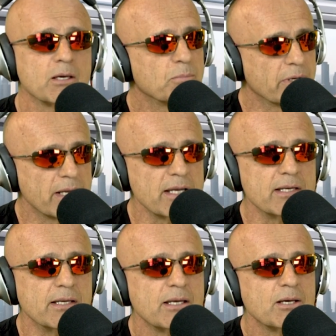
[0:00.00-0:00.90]
But
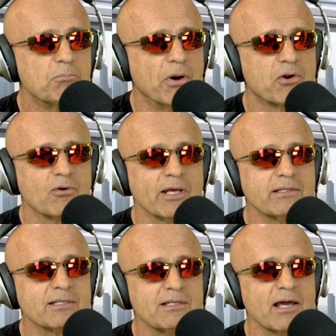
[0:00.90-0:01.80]
hey, better
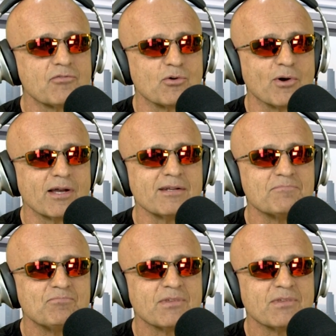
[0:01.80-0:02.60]
late than never, right?